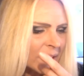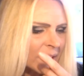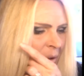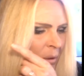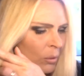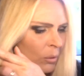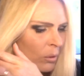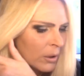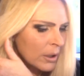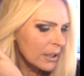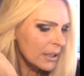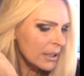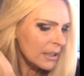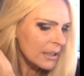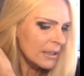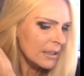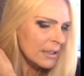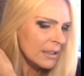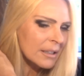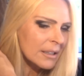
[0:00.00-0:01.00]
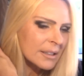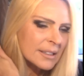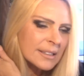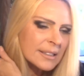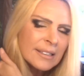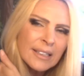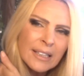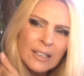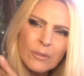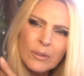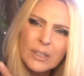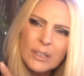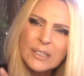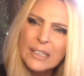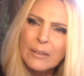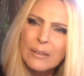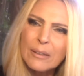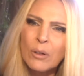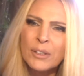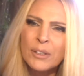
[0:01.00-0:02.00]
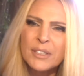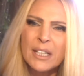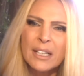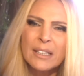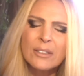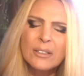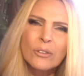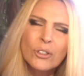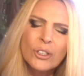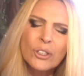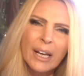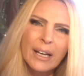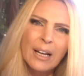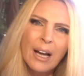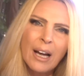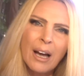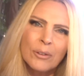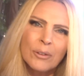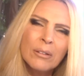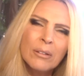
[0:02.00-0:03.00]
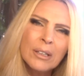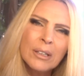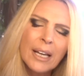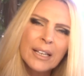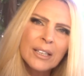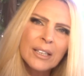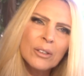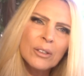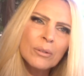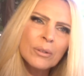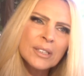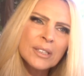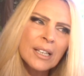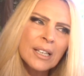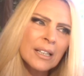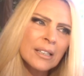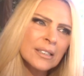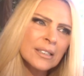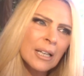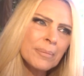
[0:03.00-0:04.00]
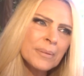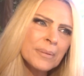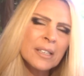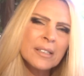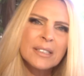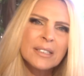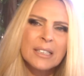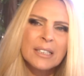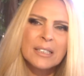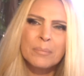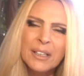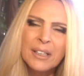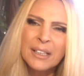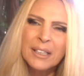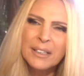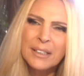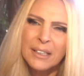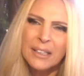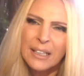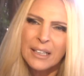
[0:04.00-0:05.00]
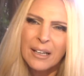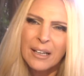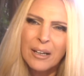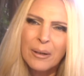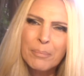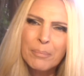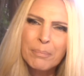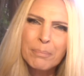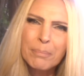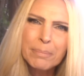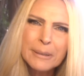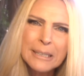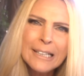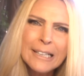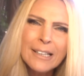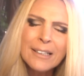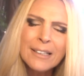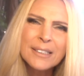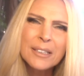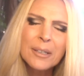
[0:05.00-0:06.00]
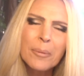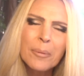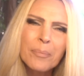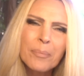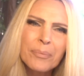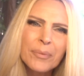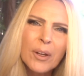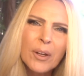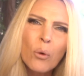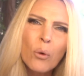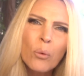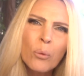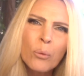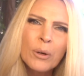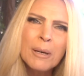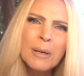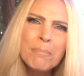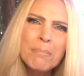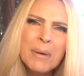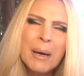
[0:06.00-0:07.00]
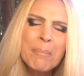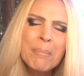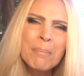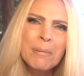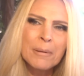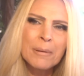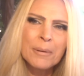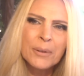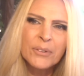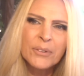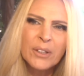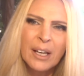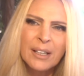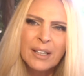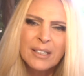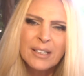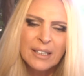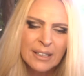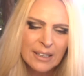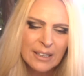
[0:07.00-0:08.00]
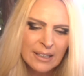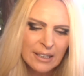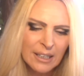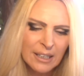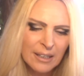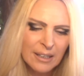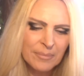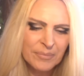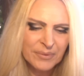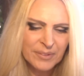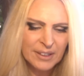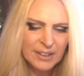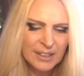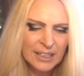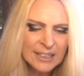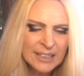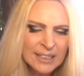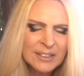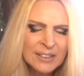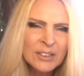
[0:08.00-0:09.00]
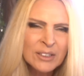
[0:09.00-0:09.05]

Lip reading: or seriously wanting to check out, like using substances, then please remember that this is